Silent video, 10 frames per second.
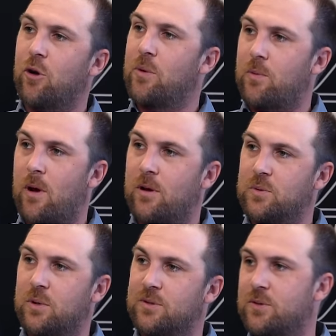urban
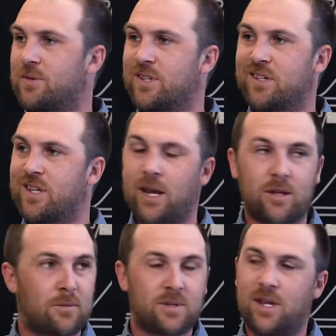roads where it's sort of sixty, eighty
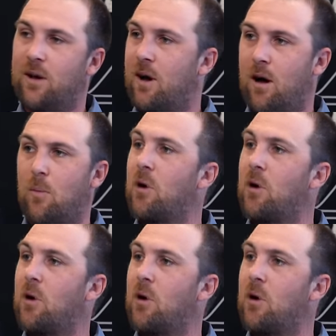kilometers an hour, mm. I'm